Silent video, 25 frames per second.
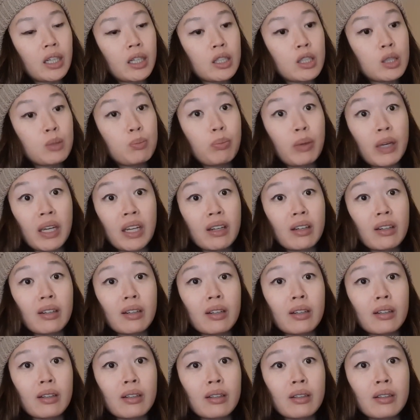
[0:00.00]

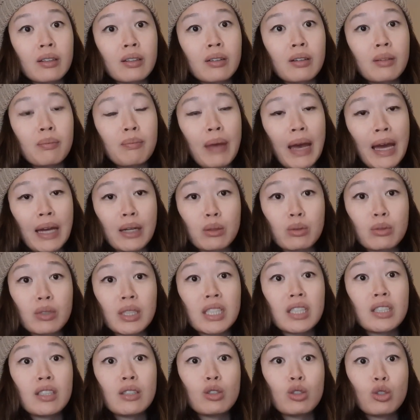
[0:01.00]
spare
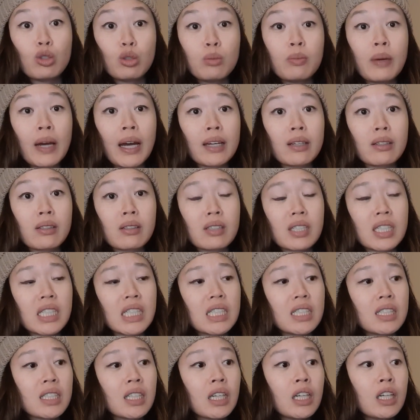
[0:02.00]
batteries, new
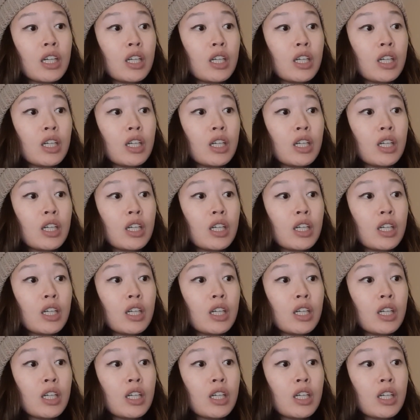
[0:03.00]
batteries,